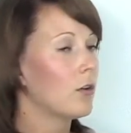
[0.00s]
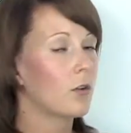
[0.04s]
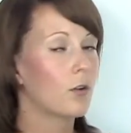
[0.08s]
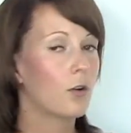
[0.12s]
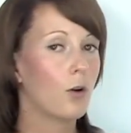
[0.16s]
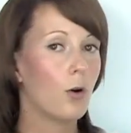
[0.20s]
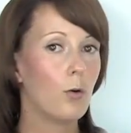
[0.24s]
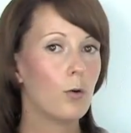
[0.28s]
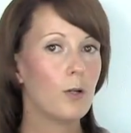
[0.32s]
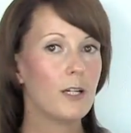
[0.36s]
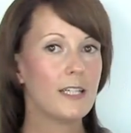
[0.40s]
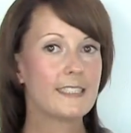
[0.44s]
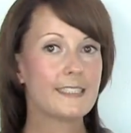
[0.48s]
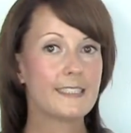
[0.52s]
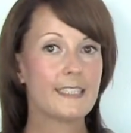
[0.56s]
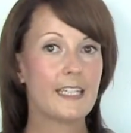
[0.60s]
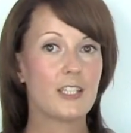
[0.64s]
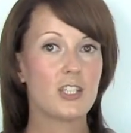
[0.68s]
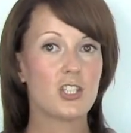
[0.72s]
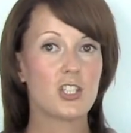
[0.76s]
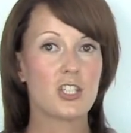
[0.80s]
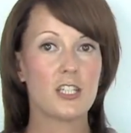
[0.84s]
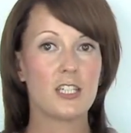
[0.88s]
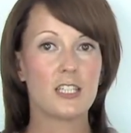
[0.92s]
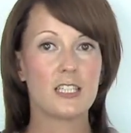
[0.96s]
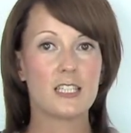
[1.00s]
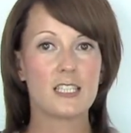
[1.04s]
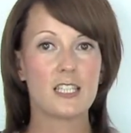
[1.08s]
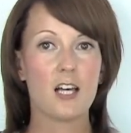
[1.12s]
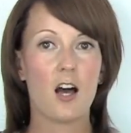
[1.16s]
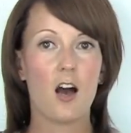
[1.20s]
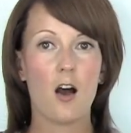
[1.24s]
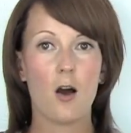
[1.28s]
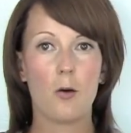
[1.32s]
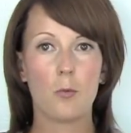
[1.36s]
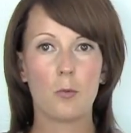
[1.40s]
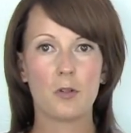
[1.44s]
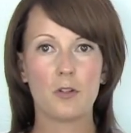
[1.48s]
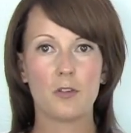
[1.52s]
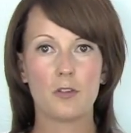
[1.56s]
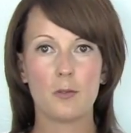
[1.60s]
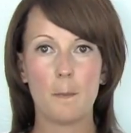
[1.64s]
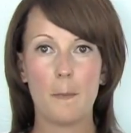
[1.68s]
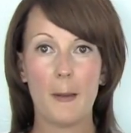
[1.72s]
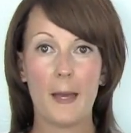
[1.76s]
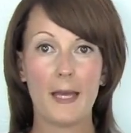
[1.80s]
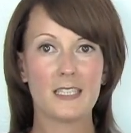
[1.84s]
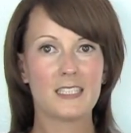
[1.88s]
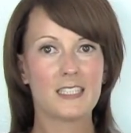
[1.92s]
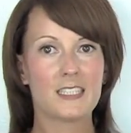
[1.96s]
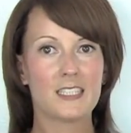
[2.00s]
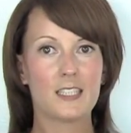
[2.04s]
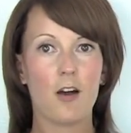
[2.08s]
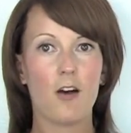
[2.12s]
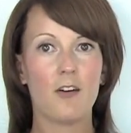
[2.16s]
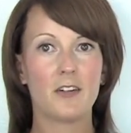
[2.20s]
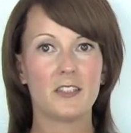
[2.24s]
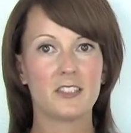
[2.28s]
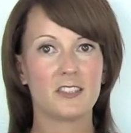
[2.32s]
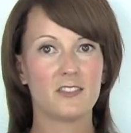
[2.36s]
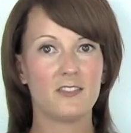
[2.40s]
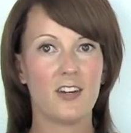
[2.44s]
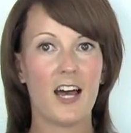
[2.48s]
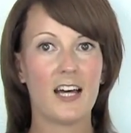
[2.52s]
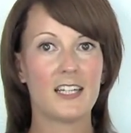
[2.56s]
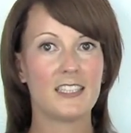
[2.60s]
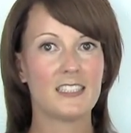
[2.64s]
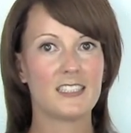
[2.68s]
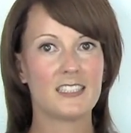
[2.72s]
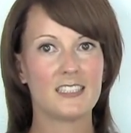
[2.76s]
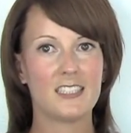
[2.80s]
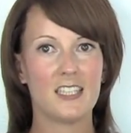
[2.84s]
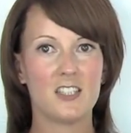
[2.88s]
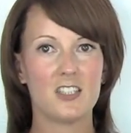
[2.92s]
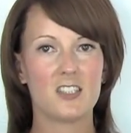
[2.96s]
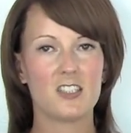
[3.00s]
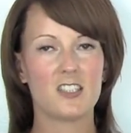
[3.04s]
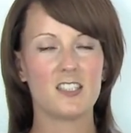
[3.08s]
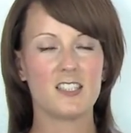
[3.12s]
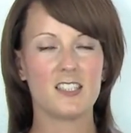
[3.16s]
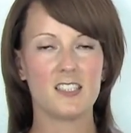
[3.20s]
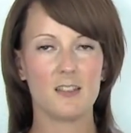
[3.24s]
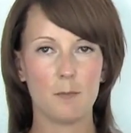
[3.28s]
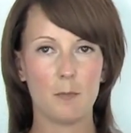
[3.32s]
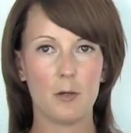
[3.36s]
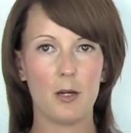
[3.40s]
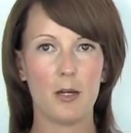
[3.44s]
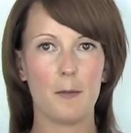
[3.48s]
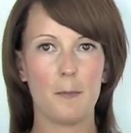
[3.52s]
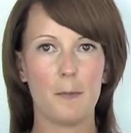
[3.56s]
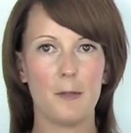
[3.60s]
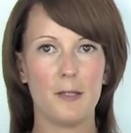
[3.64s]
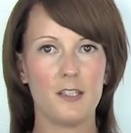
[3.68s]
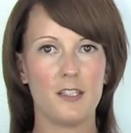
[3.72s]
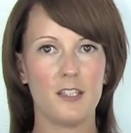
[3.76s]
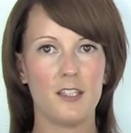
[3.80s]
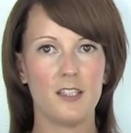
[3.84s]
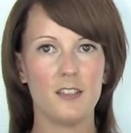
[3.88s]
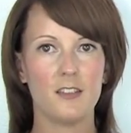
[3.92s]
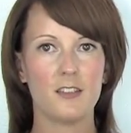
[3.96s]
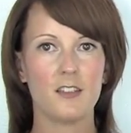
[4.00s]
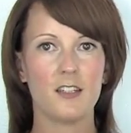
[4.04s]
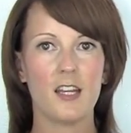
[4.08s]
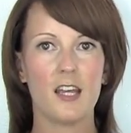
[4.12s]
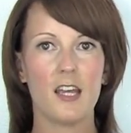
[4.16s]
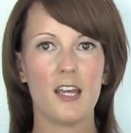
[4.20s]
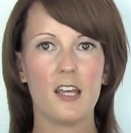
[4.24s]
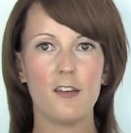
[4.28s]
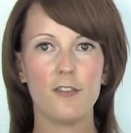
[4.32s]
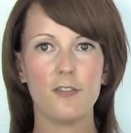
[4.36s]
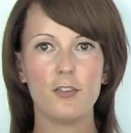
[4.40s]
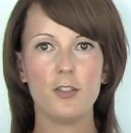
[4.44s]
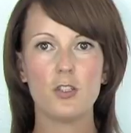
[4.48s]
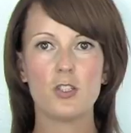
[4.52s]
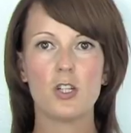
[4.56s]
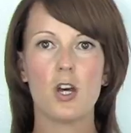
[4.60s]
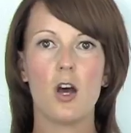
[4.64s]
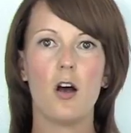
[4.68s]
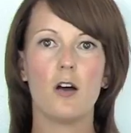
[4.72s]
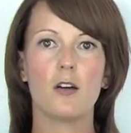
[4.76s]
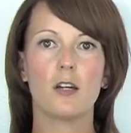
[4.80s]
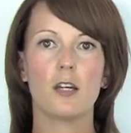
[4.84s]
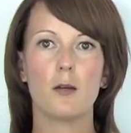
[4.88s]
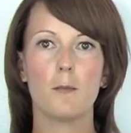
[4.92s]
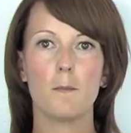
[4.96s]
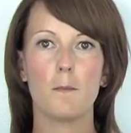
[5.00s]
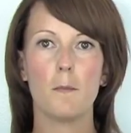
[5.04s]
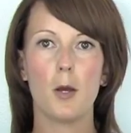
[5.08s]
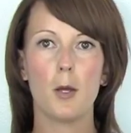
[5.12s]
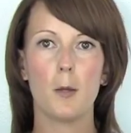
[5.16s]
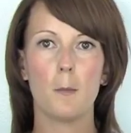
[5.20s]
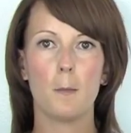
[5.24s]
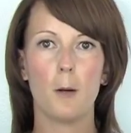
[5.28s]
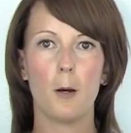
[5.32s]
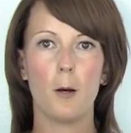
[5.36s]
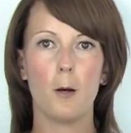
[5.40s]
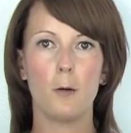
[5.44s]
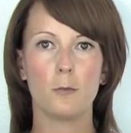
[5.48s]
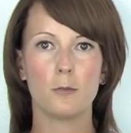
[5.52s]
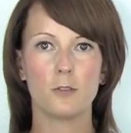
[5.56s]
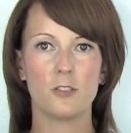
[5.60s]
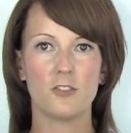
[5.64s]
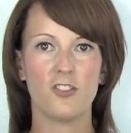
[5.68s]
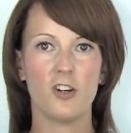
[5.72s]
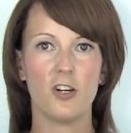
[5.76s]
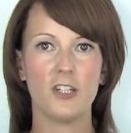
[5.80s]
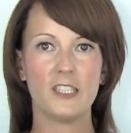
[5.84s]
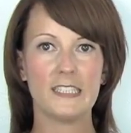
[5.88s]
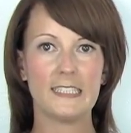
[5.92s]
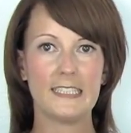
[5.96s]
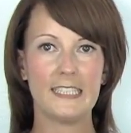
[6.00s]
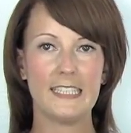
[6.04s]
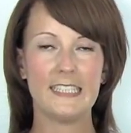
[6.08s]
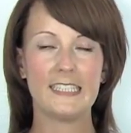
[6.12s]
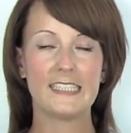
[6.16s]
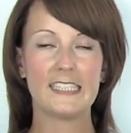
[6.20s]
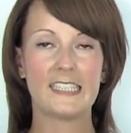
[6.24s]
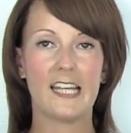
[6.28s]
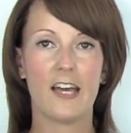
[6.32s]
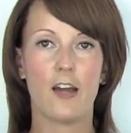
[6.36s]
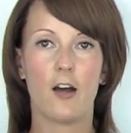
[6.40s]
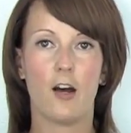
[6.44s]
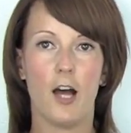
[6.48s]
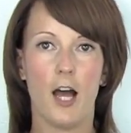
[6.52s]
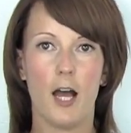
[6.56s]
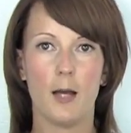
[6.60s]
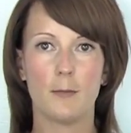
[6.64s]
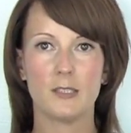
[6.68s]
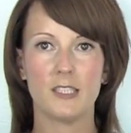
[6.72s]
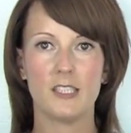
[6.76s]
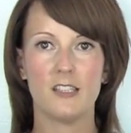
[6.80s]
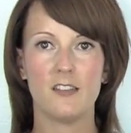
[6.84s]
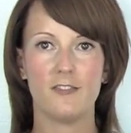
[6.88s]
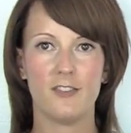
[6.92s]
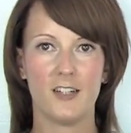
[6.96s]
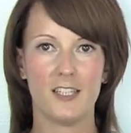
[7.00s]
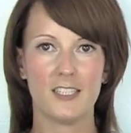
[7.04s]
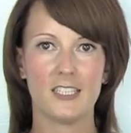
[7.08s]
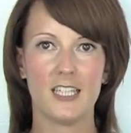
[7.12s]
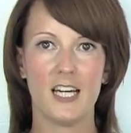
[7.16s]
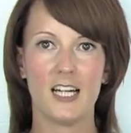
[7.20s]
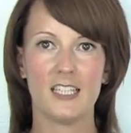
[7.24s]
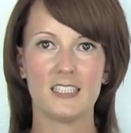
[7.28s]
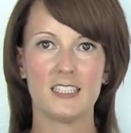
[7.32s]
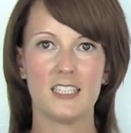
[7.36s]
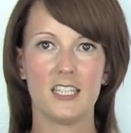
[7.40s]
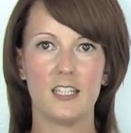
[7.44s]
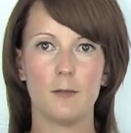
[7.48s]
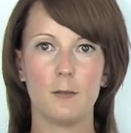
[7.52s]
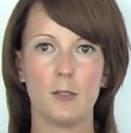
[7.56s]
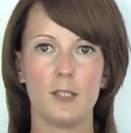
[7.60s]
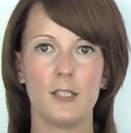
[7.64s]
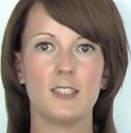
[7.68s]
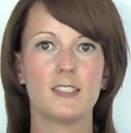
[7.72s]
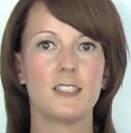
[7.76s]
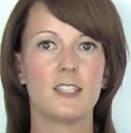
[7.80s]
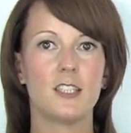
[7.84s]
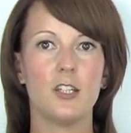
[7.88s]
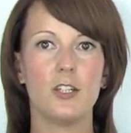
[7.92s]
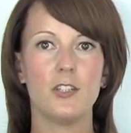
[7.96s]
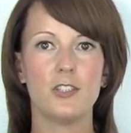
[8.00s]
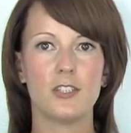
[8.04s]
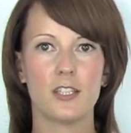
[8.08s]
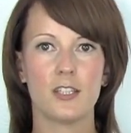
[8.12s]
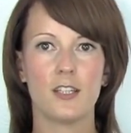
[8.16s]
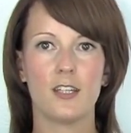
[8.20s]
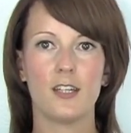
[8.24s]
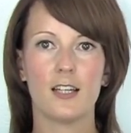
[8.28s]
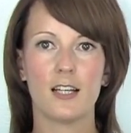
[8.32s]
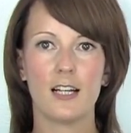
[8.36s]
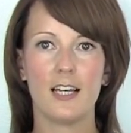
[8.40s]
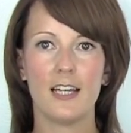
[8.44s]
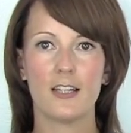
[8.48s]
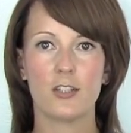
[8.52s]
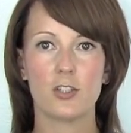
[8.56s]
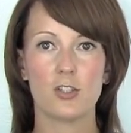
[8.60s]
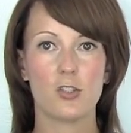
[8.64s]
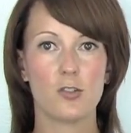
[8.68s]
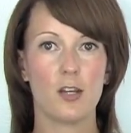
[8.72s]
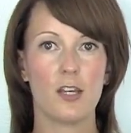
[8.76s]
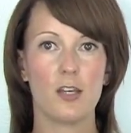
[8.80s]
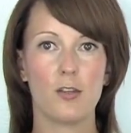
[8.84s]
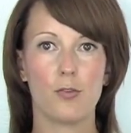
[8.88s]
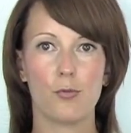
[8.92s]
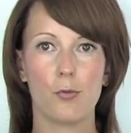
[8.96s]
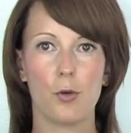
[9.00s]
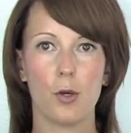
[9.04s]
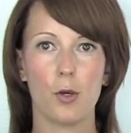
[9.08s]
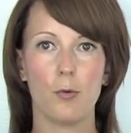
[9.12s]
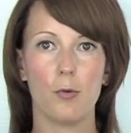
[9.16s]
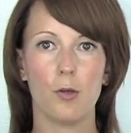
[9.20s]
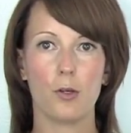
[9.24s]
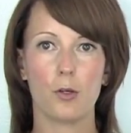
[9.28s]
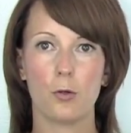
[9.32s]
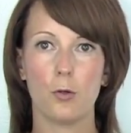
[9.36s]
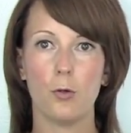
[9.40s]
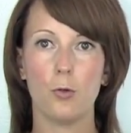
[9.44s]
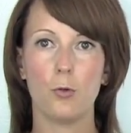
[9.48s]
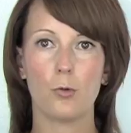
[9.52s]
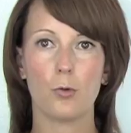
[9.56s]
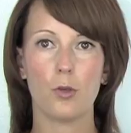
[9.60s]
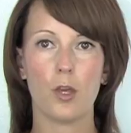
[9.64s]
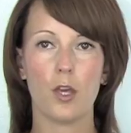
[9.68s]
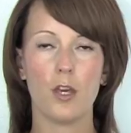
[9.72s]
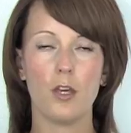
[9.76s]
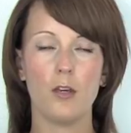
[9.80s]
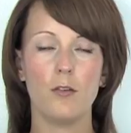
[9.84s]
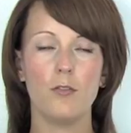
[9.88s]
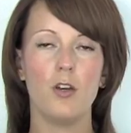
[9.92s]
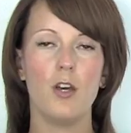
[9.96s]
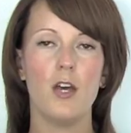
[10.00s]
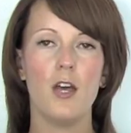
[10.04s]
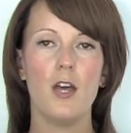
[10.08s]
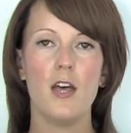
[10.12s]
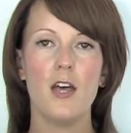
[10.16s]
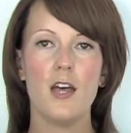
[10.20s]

Call extensions are one of the best kinds of ad extensions, in my opinion. If you target mobile devices, they are absolutely fantastic because the user can click straight through and call you.